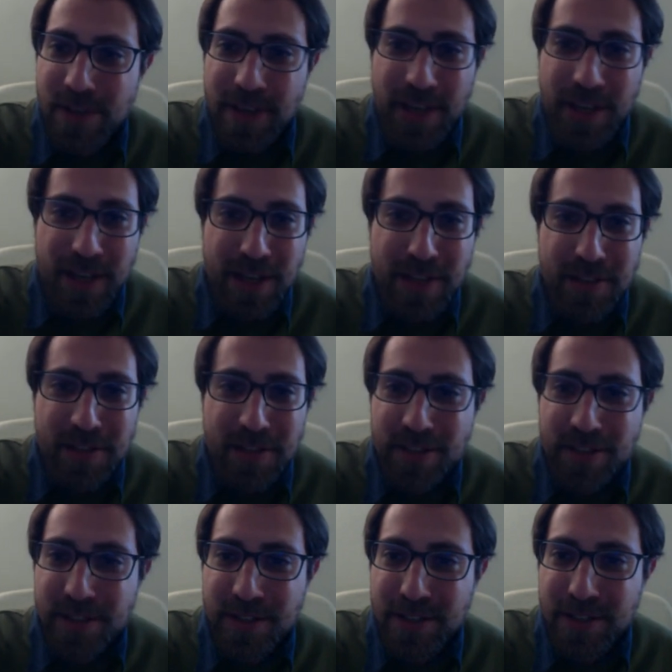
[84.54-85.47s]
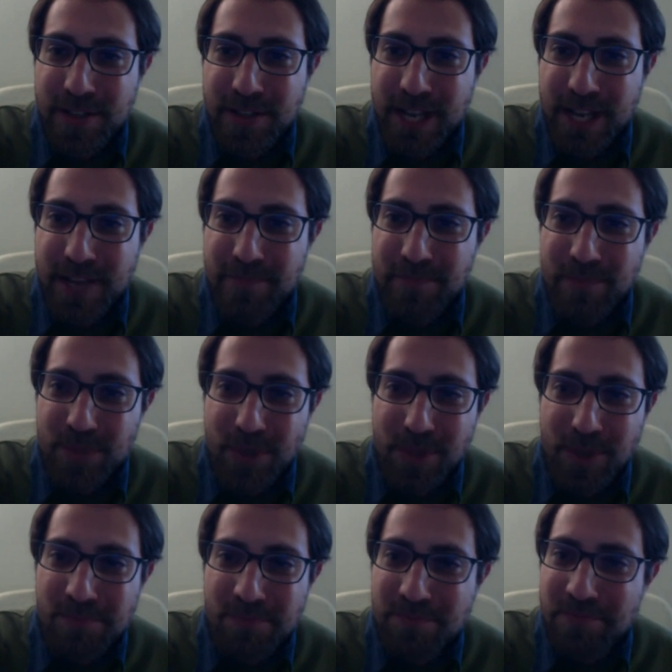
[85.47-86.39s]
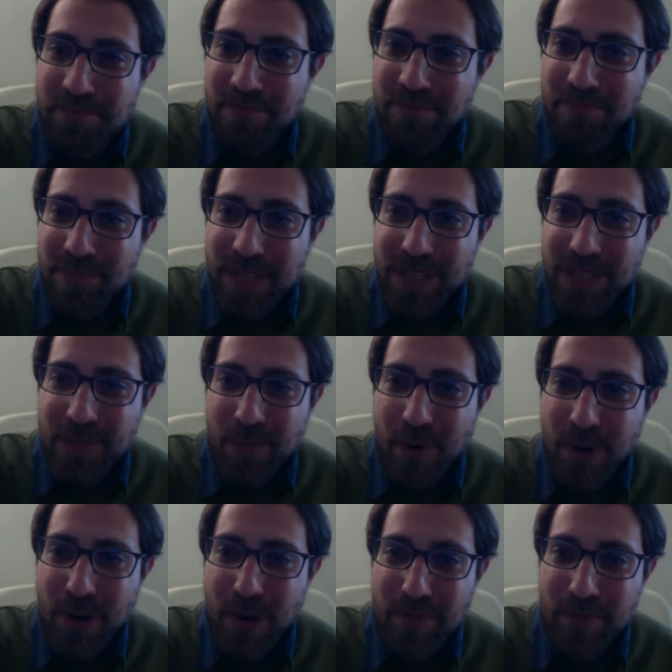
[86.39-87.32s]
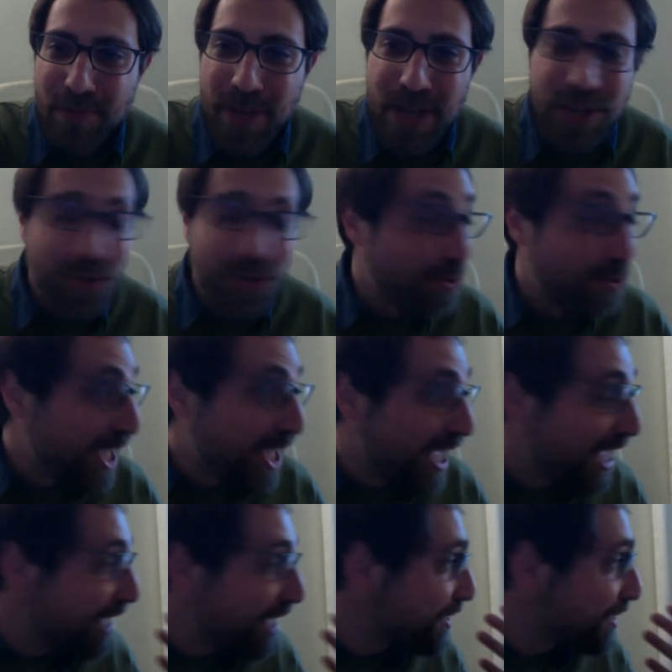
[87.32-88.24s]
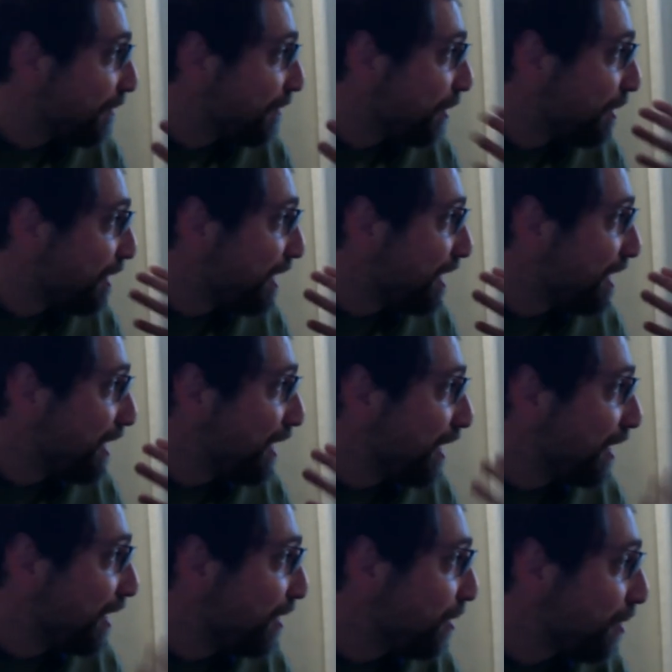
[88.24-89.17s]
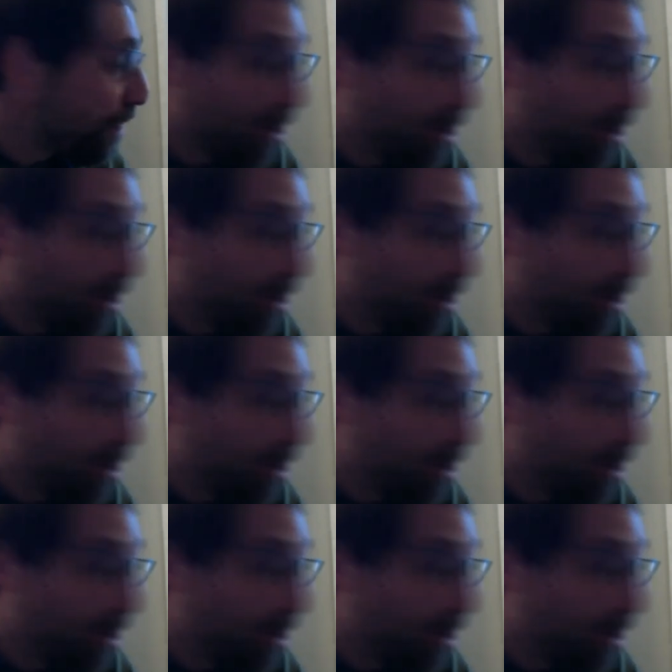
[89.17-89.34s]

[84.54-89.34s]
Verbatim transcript: And uh, yeah, so that's what today is a very you know